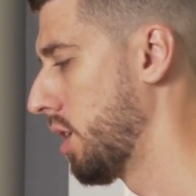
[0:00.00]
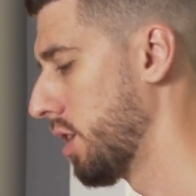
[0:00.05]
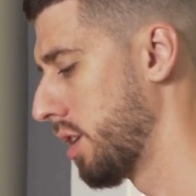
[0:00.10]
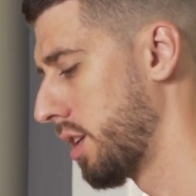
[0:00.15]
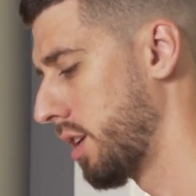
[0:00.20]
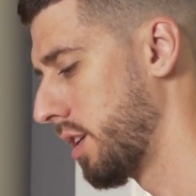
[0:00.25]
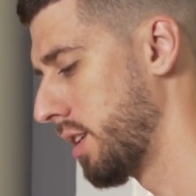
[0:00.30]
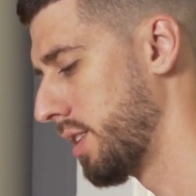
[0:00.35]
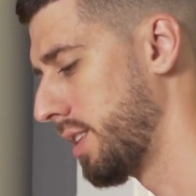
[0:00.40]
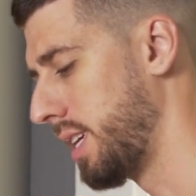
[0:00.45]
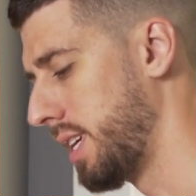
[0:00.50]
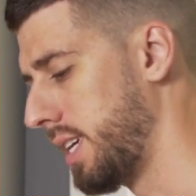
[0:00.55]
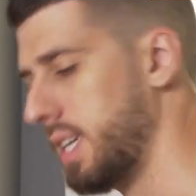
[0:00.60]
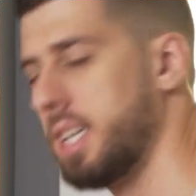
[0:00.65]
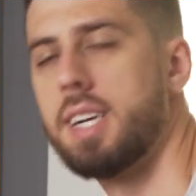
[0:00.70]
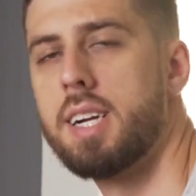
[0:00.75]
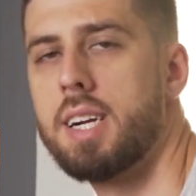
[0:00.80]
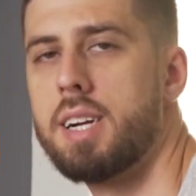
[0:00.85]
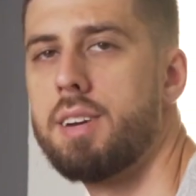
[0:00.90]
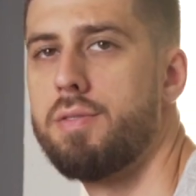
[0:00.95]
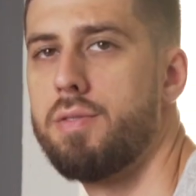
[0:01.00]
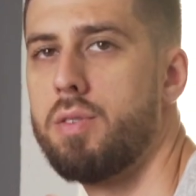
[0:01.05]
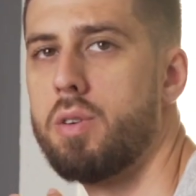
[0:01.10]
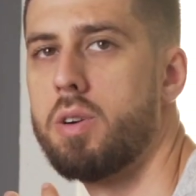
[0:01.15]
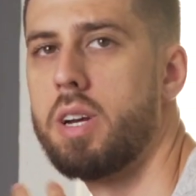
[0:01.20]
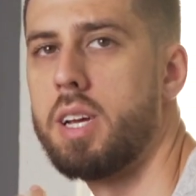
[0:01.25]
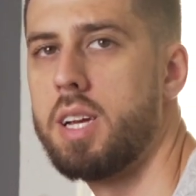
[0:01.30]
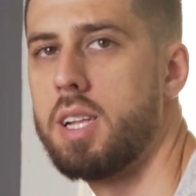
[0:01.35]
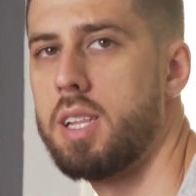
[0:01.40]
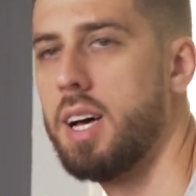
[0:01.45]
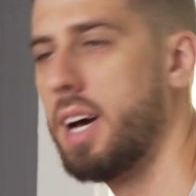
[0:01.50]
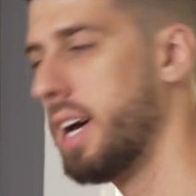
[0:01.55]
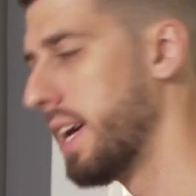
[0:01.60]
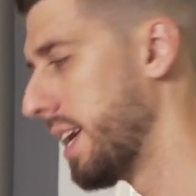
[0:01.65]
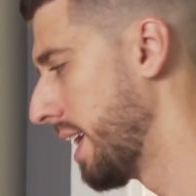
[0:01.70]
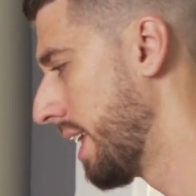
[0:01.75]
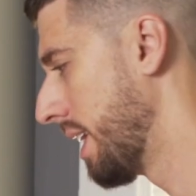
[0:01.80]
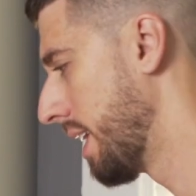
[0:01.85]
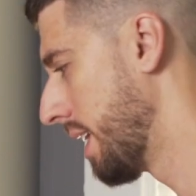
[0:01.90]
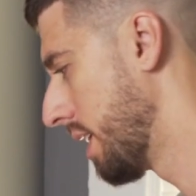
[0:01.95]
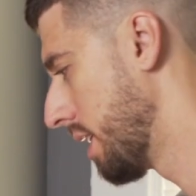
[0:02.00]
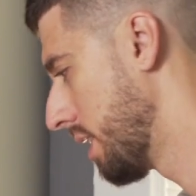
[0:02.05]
earlier in the year for a client.